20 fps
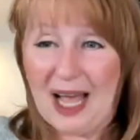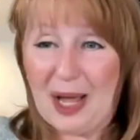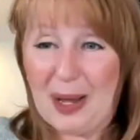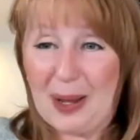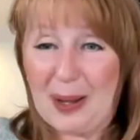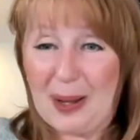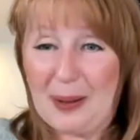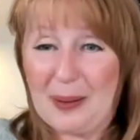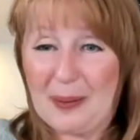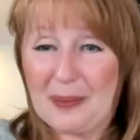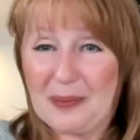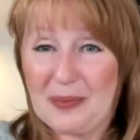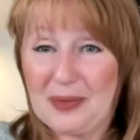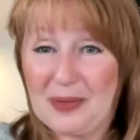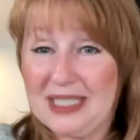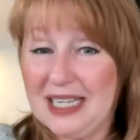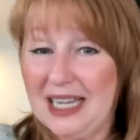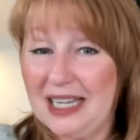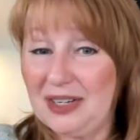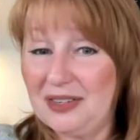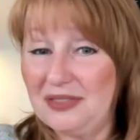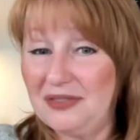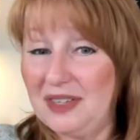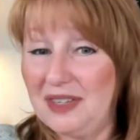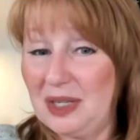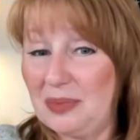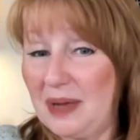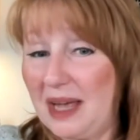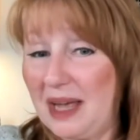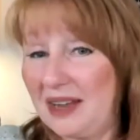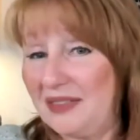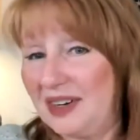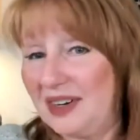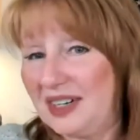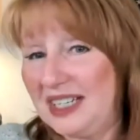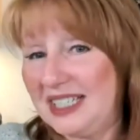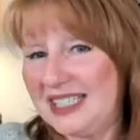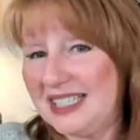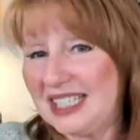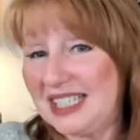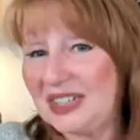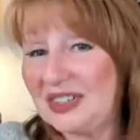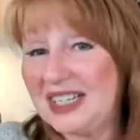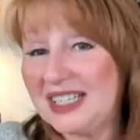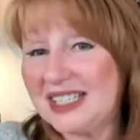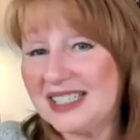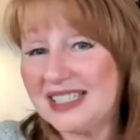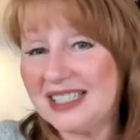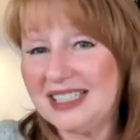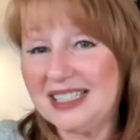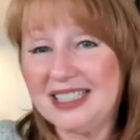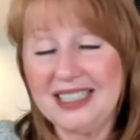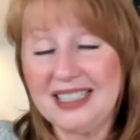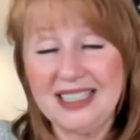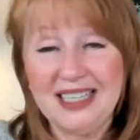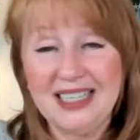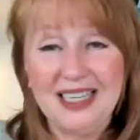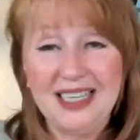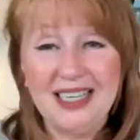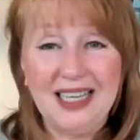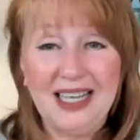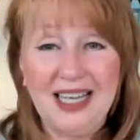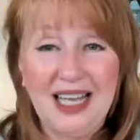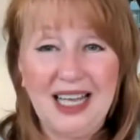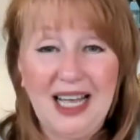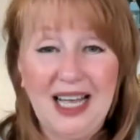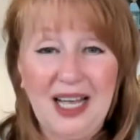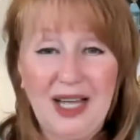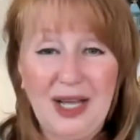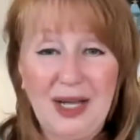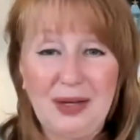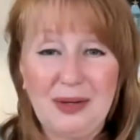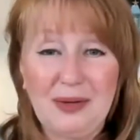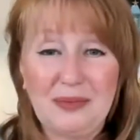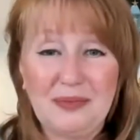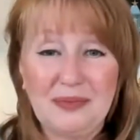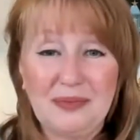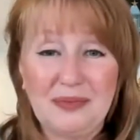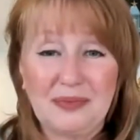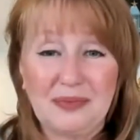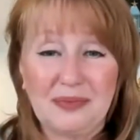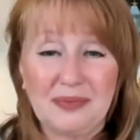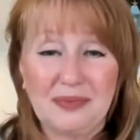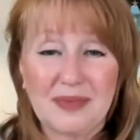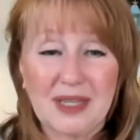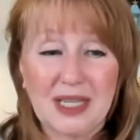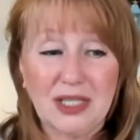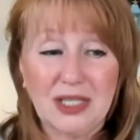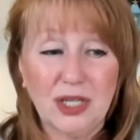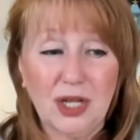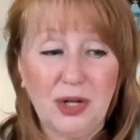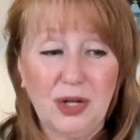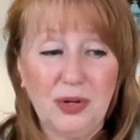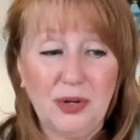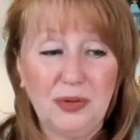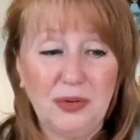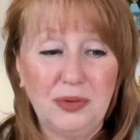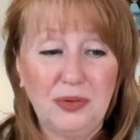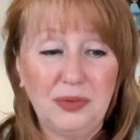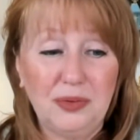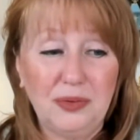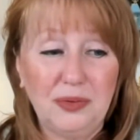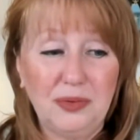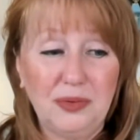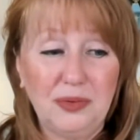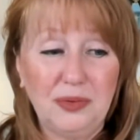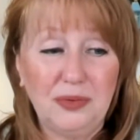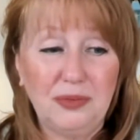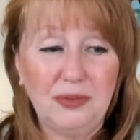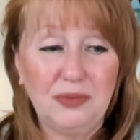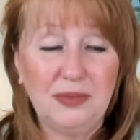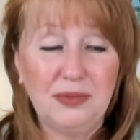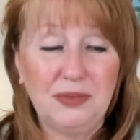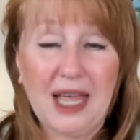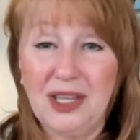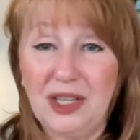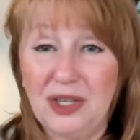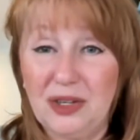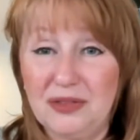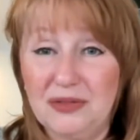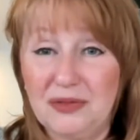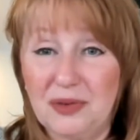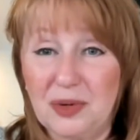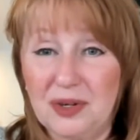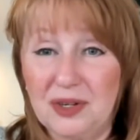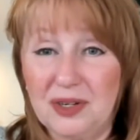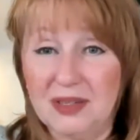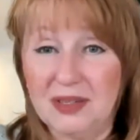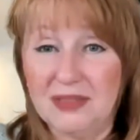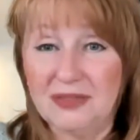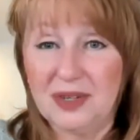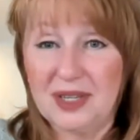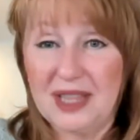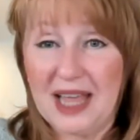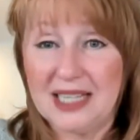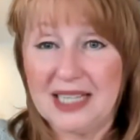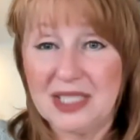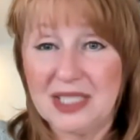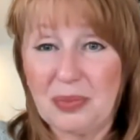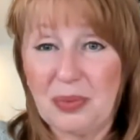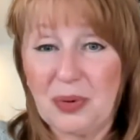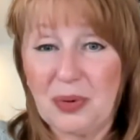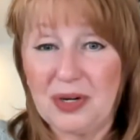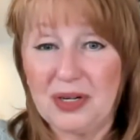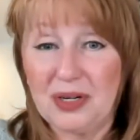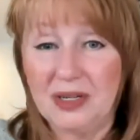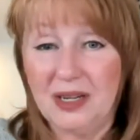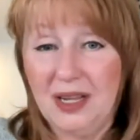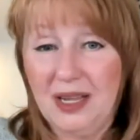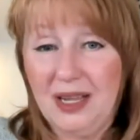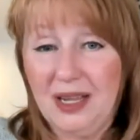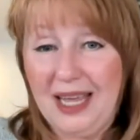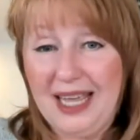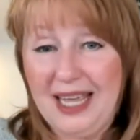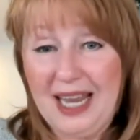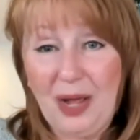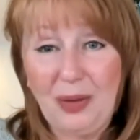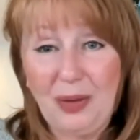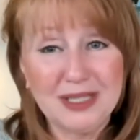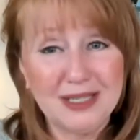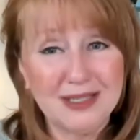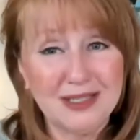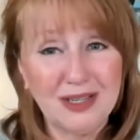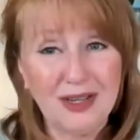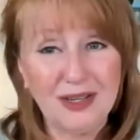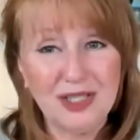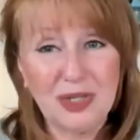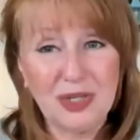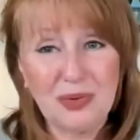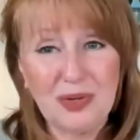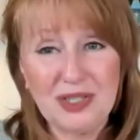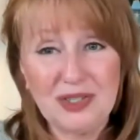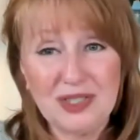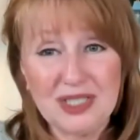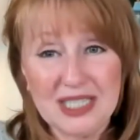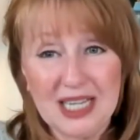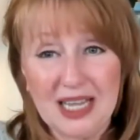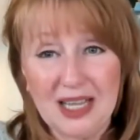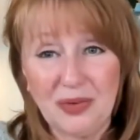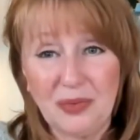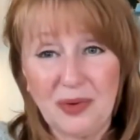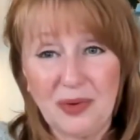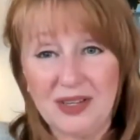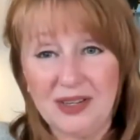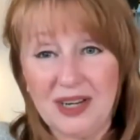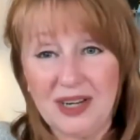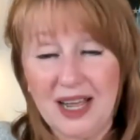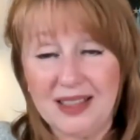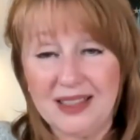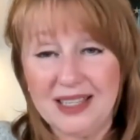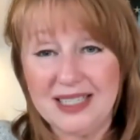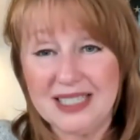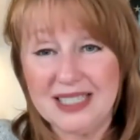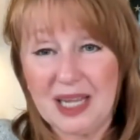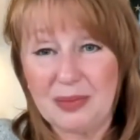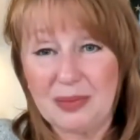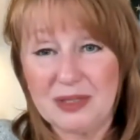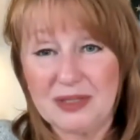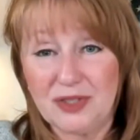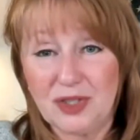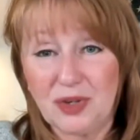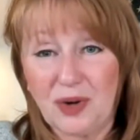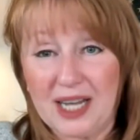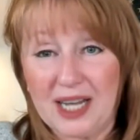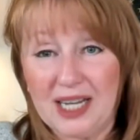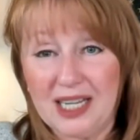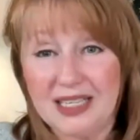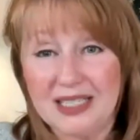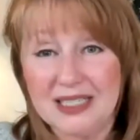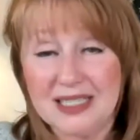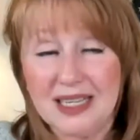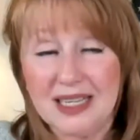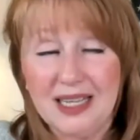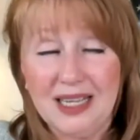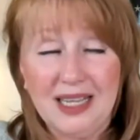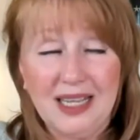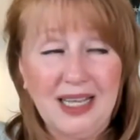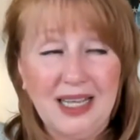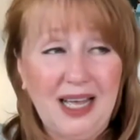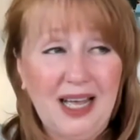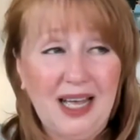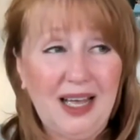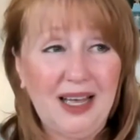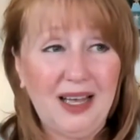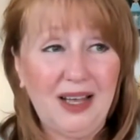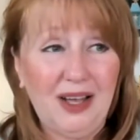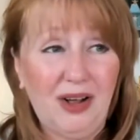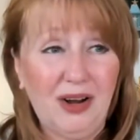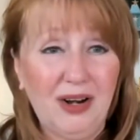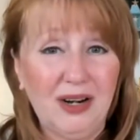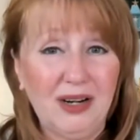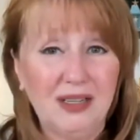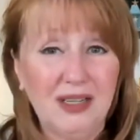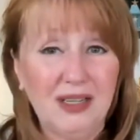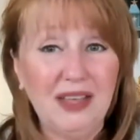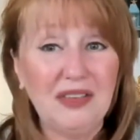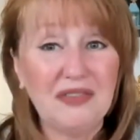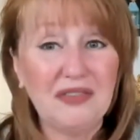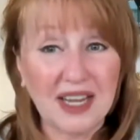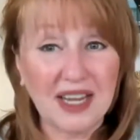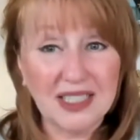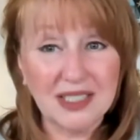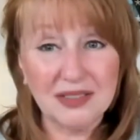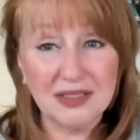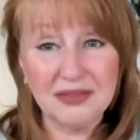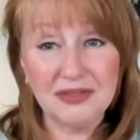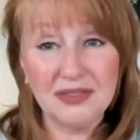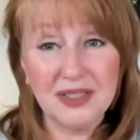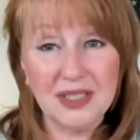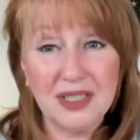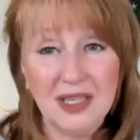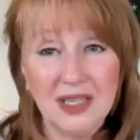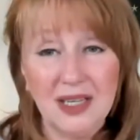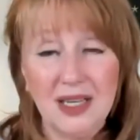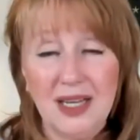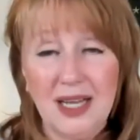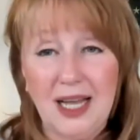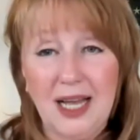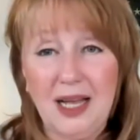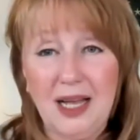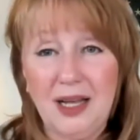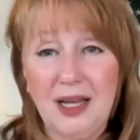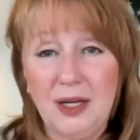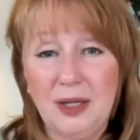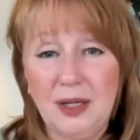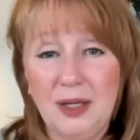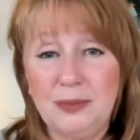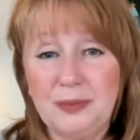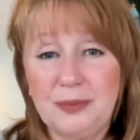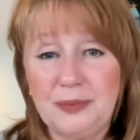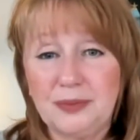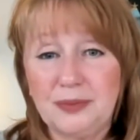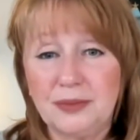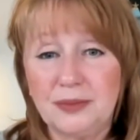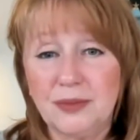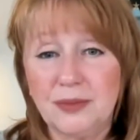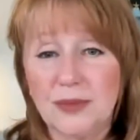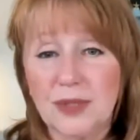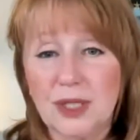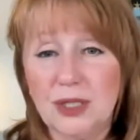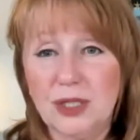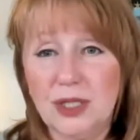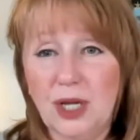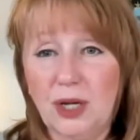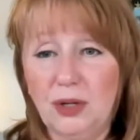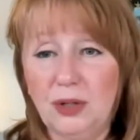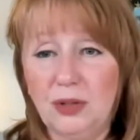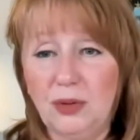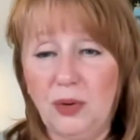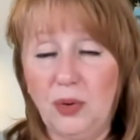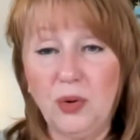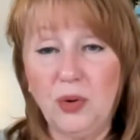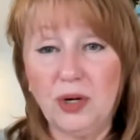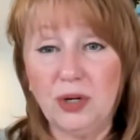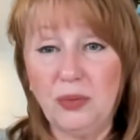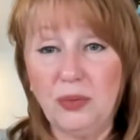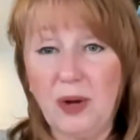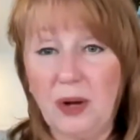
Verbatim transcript: Um, we take your feedback very seriously. Um, so thank you for, for that support. It helps us also understand whether or not these types of trainings uh, are effective. Um, so, or